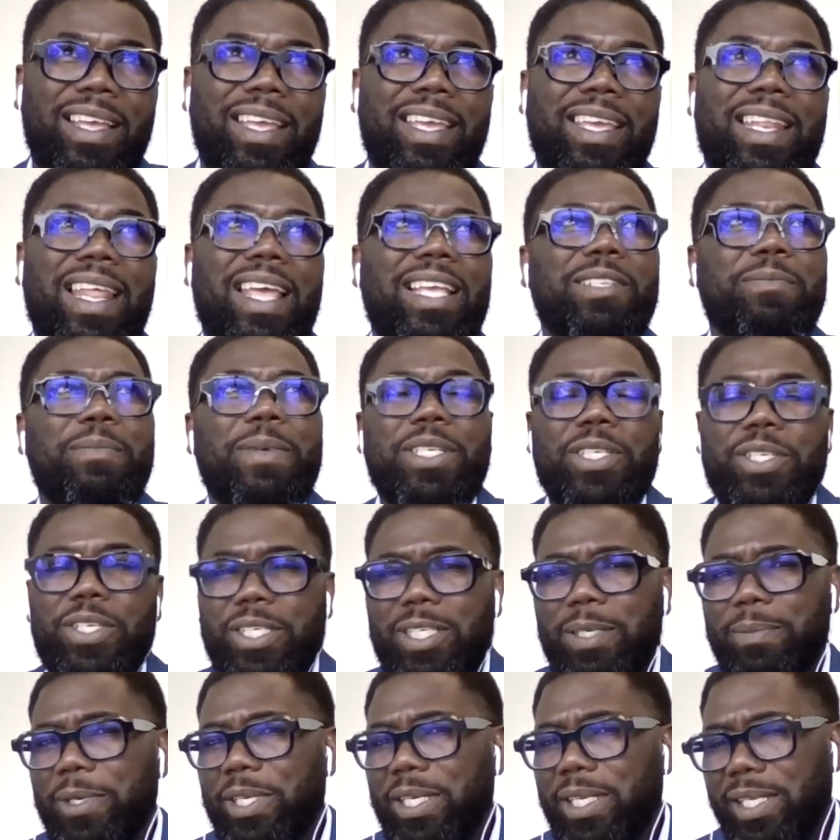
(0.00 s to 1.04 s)
It hasn't been
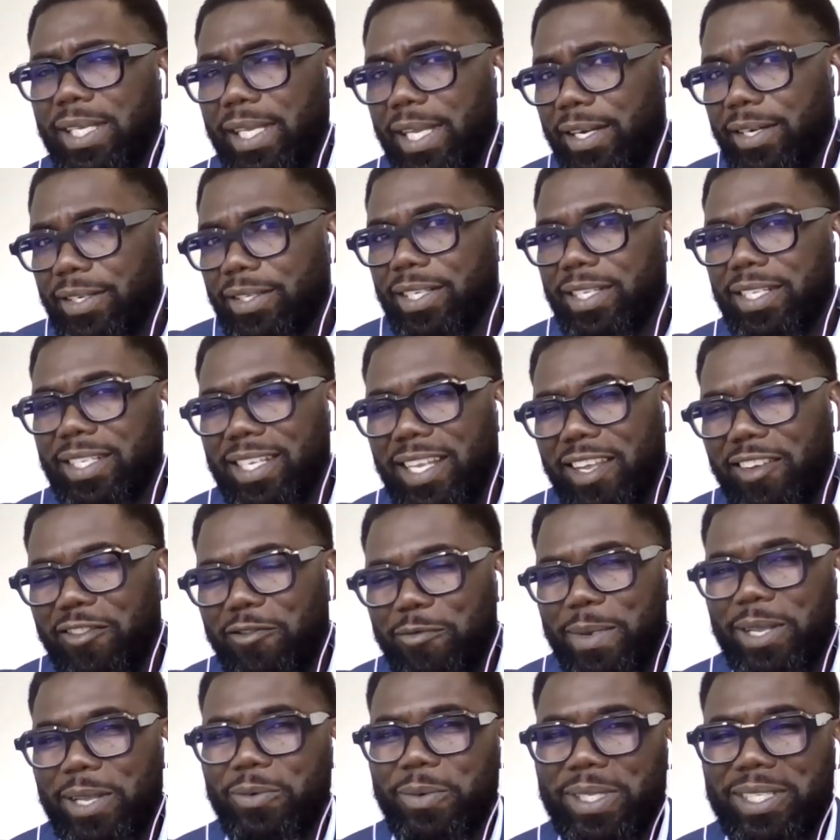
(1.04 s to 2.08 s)
just about a year since I've
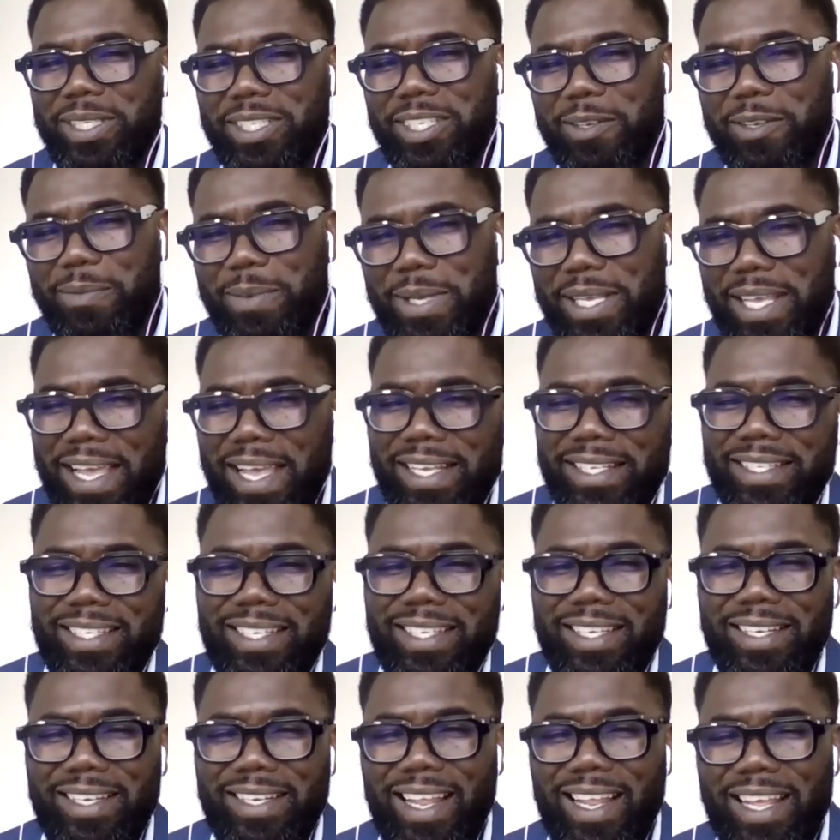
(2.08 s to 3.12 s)
been with CBS,
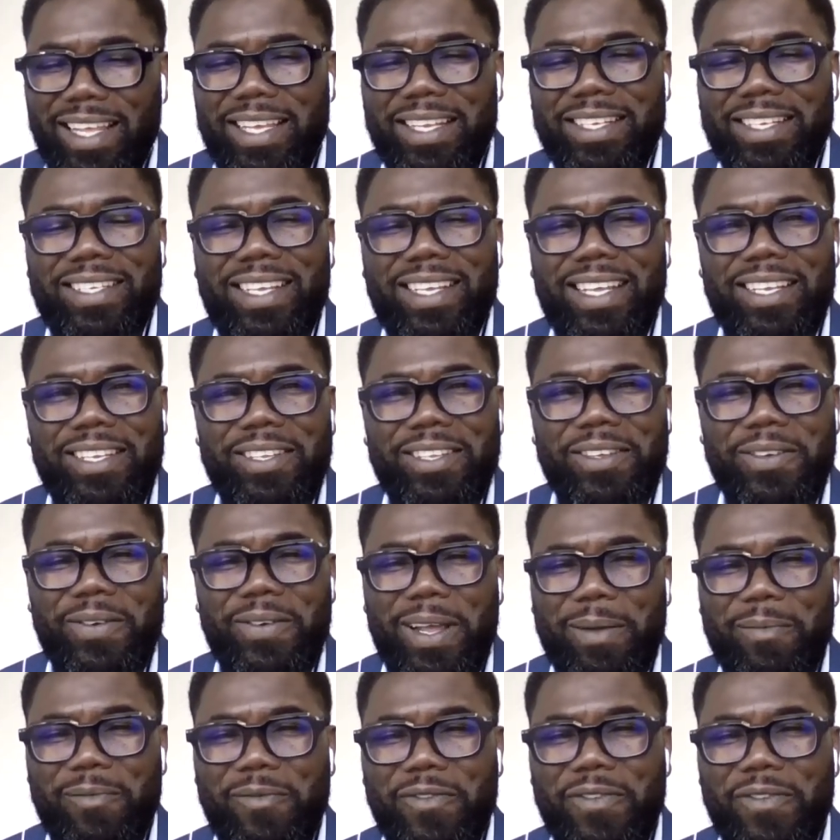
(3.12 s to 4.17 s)
and I can tell you
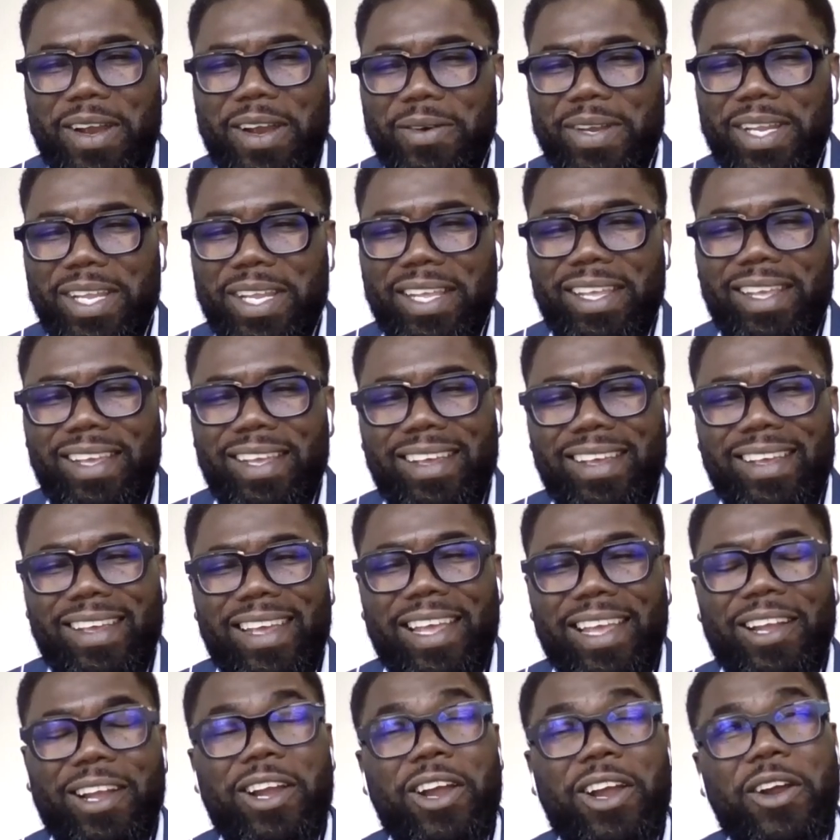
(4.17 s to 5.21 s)
I'm very
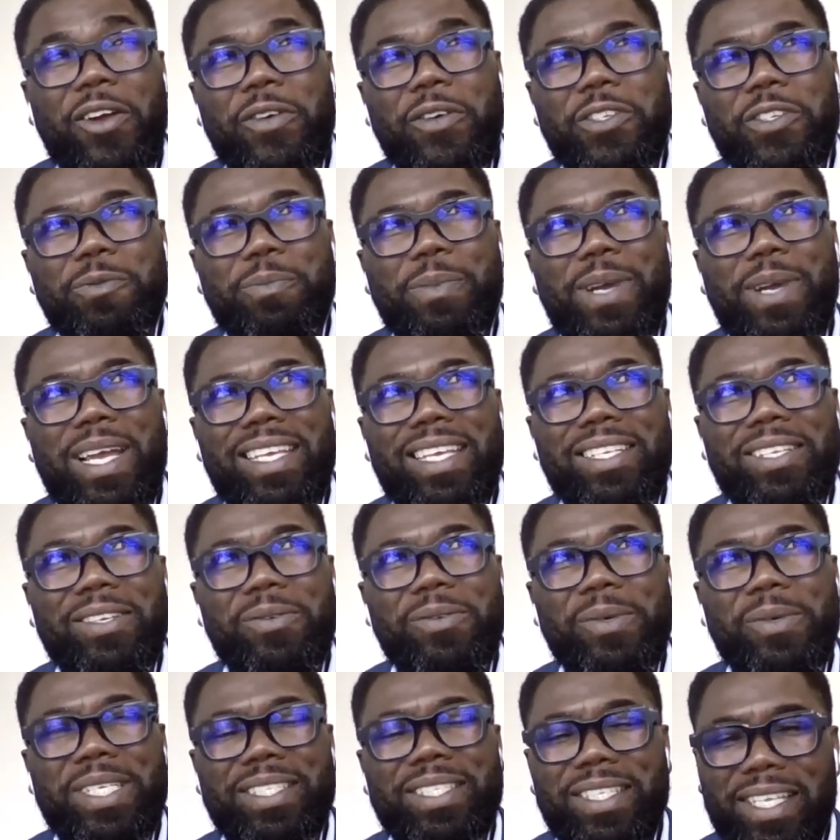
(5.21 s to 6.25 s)
encouraged by the
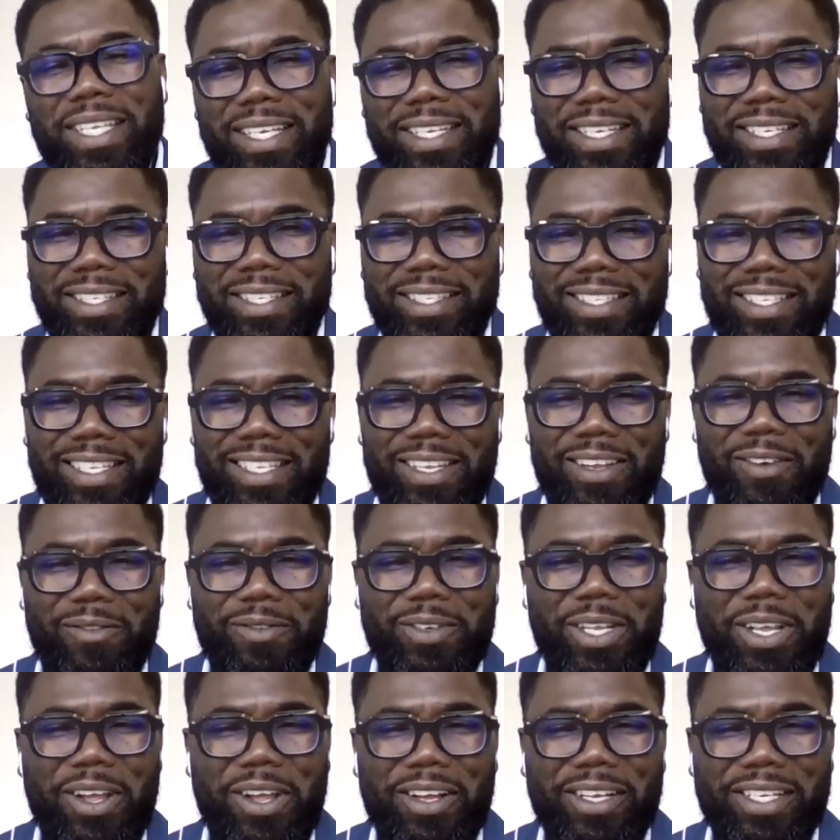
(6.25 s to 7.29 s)
resiliency
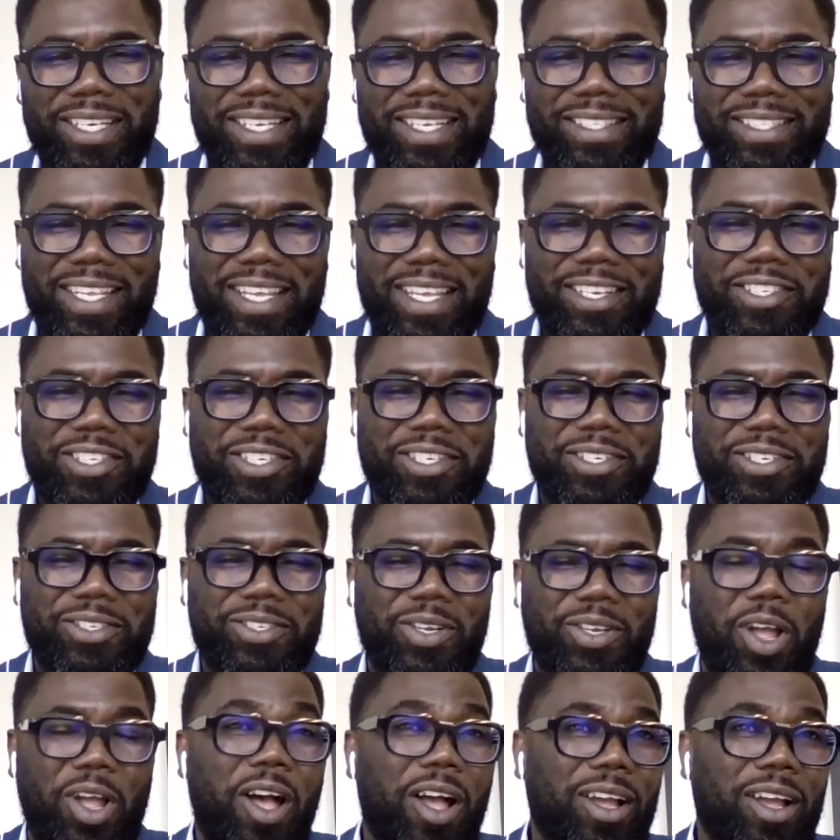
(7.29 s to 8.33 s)
of the organization
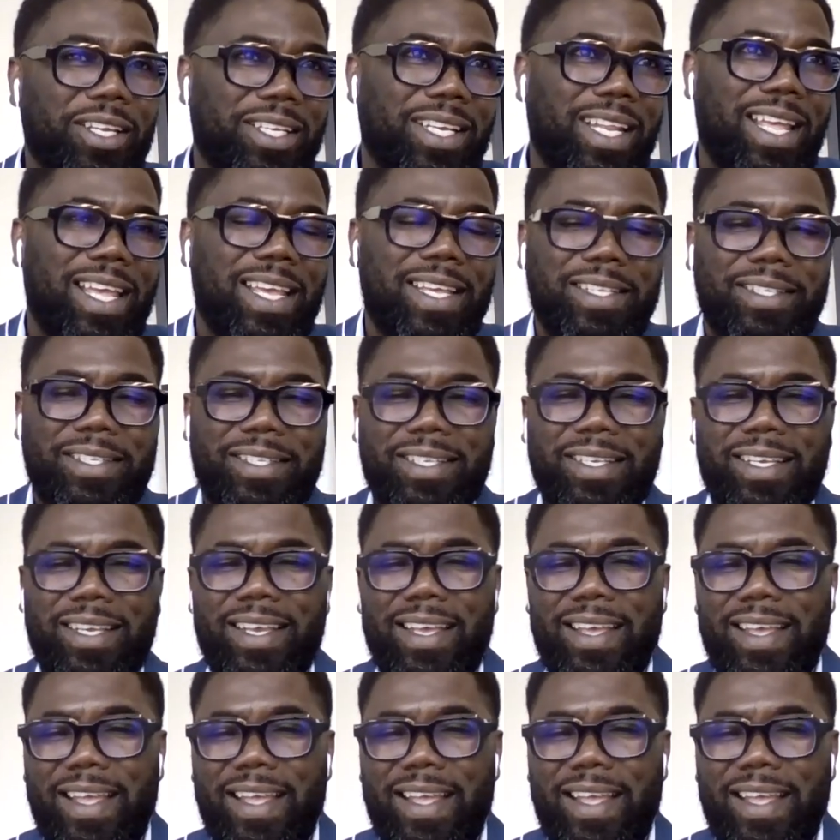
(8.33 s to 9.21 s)
to organize